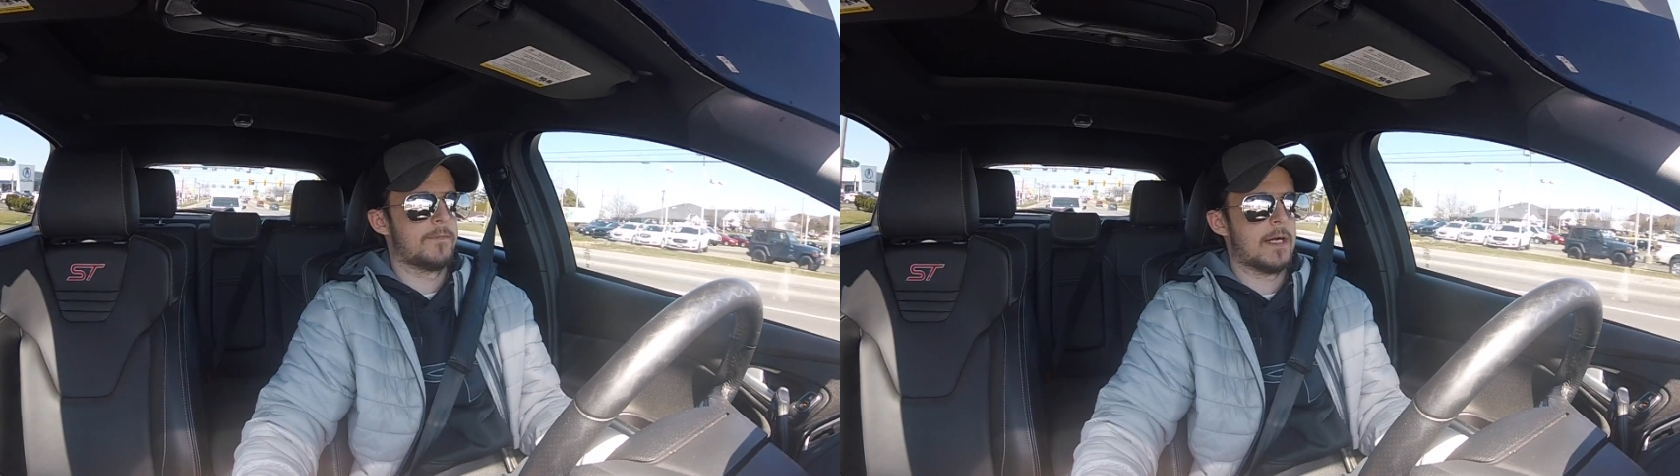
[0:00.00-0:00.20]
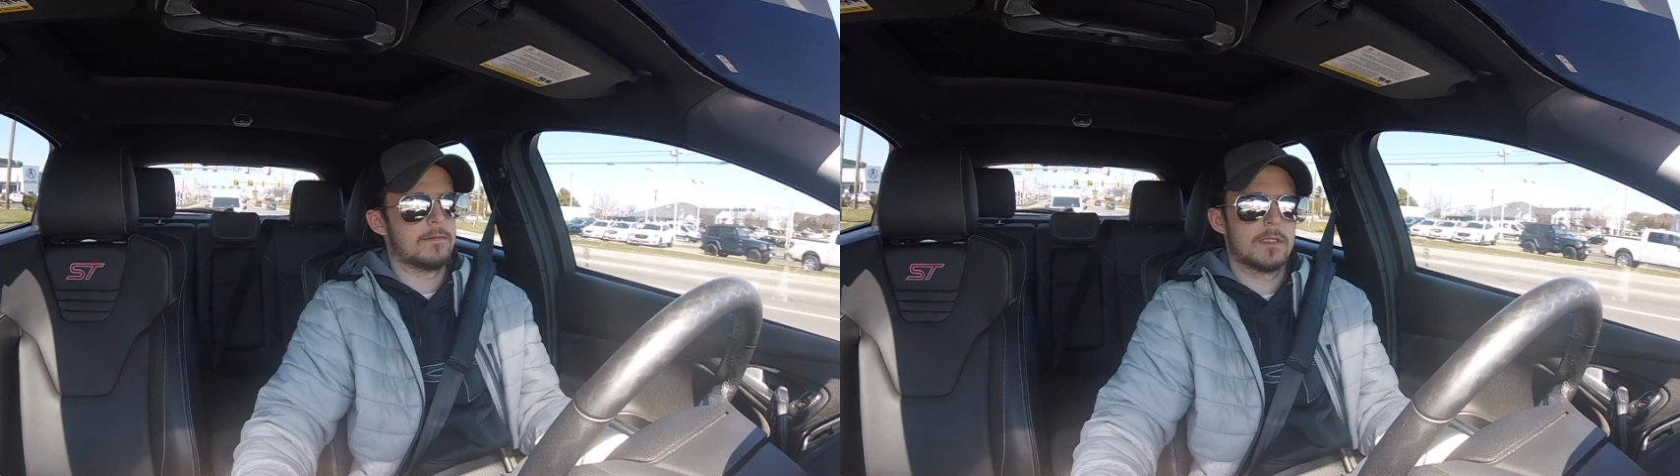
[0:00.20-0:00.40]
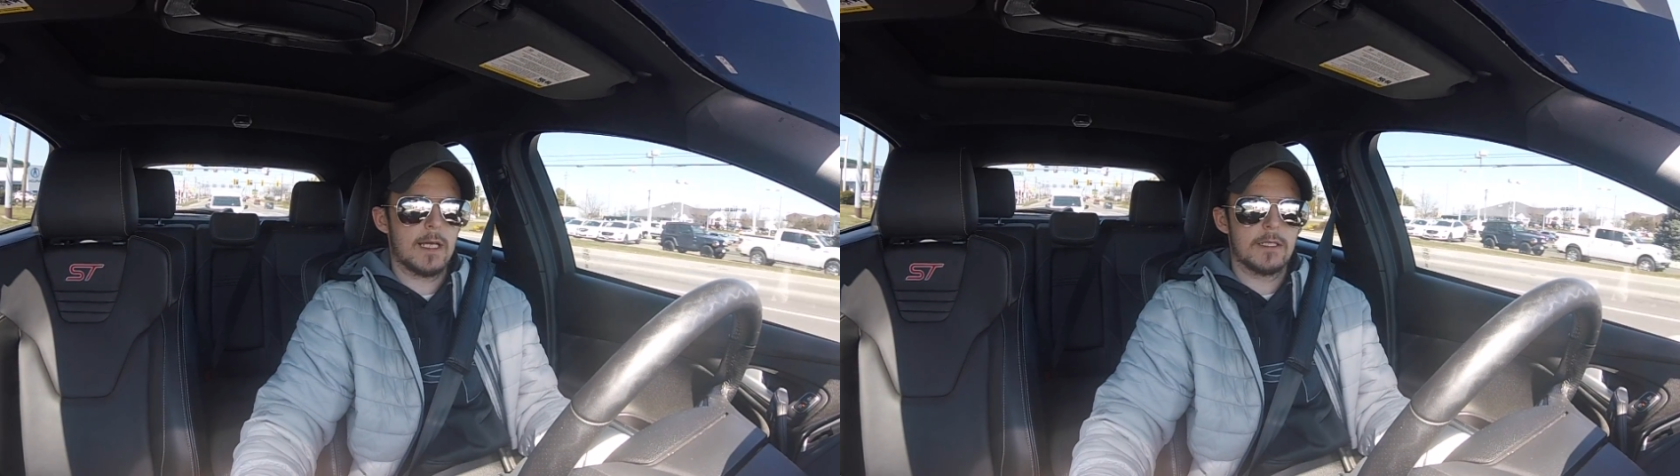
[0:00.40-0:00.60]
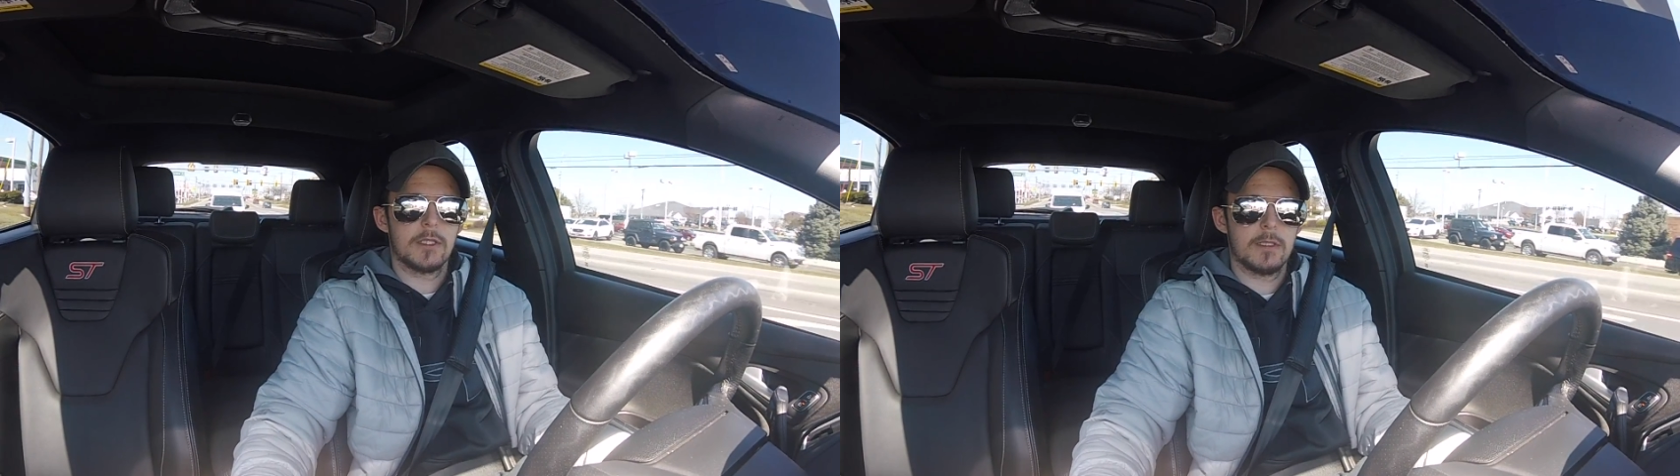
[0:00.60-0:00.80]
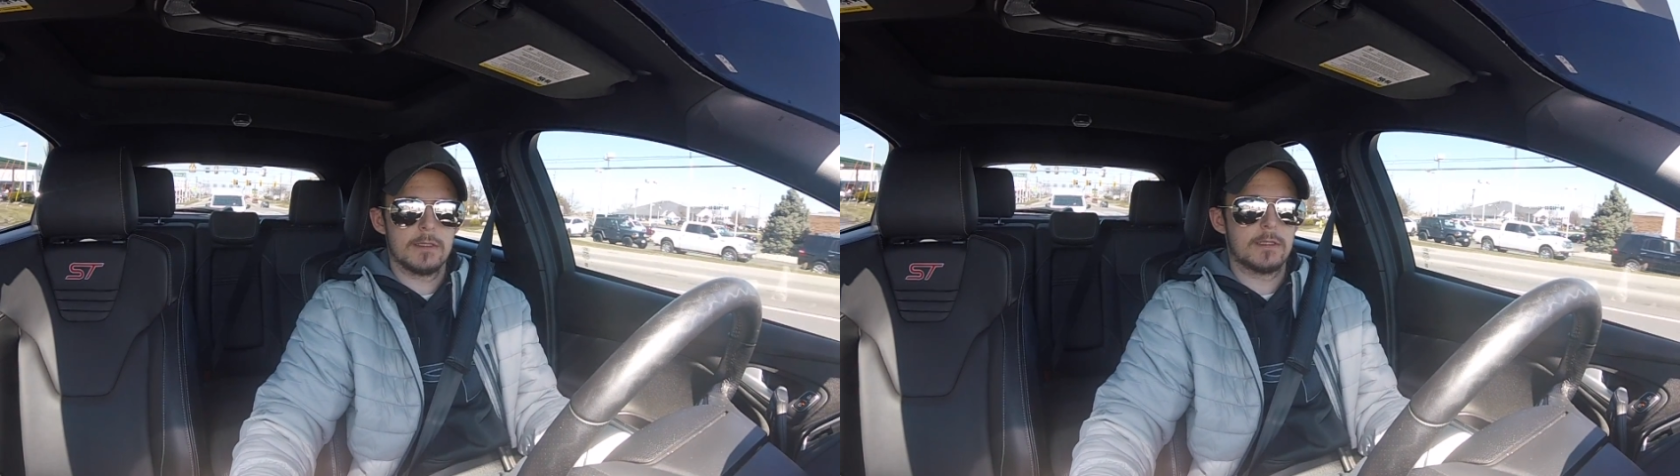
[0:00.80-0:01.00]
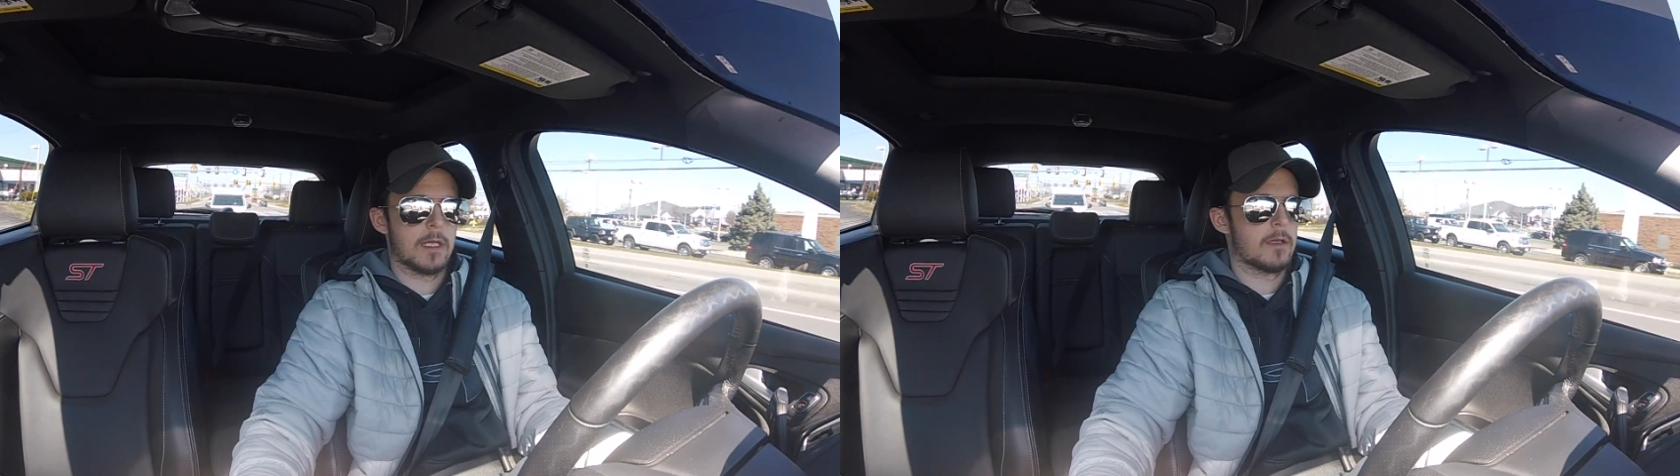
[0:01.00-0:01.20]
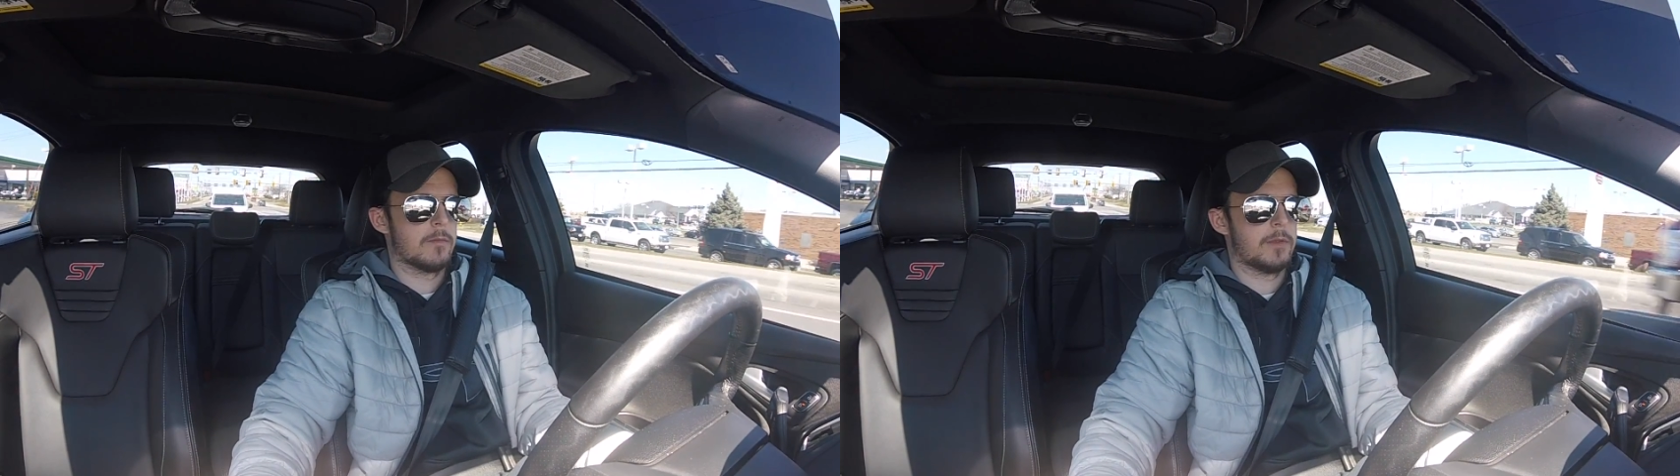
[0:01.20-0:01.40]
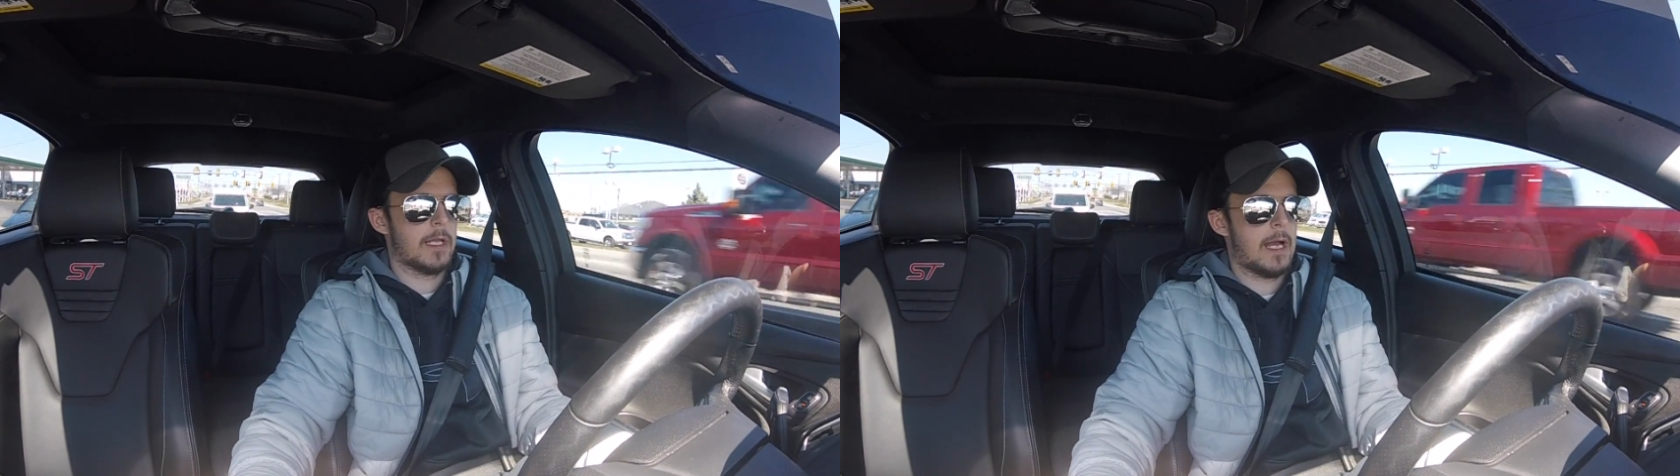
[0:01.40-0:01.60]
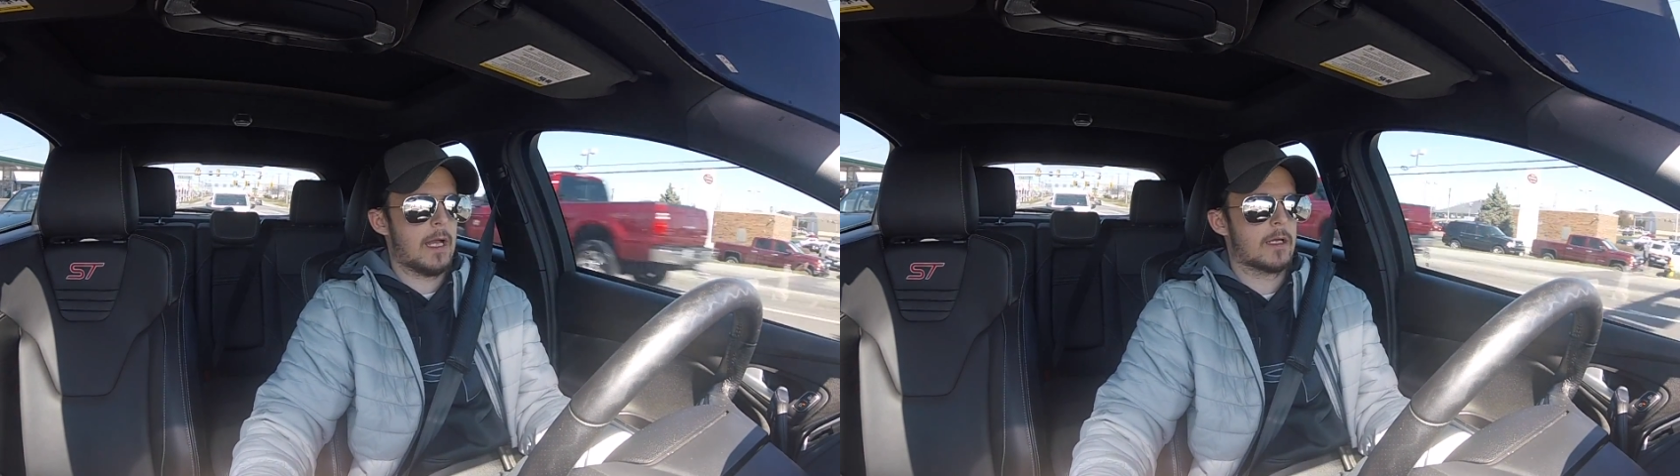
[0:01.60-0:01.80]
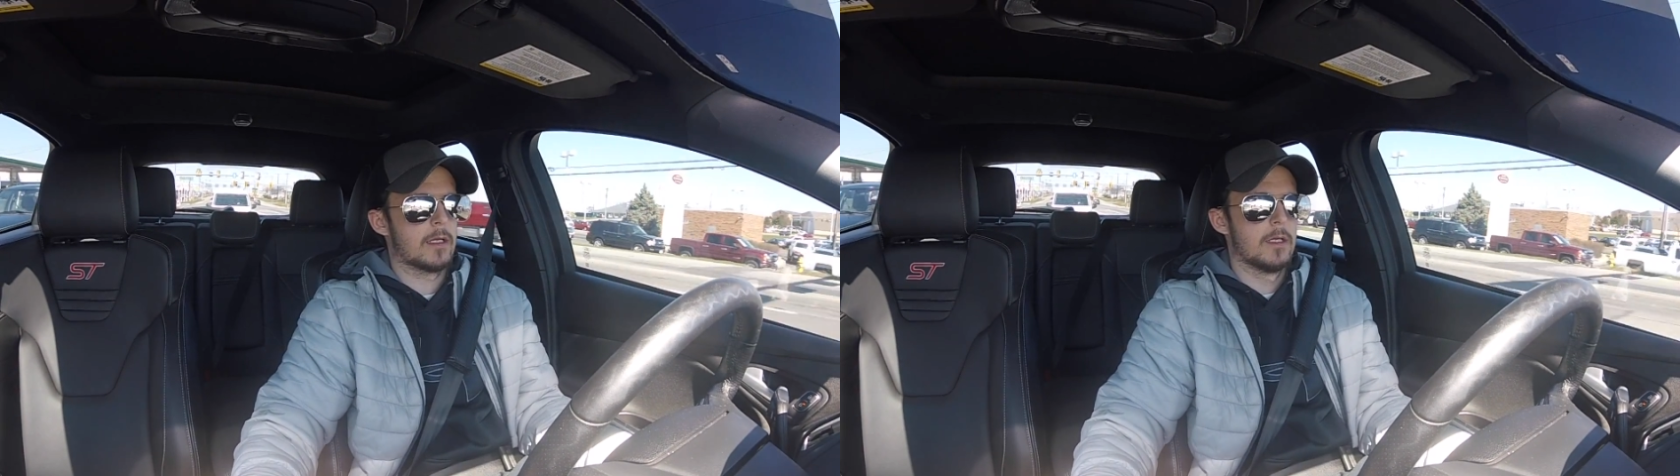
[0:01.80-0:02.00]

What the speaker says: 5 Session instead of the black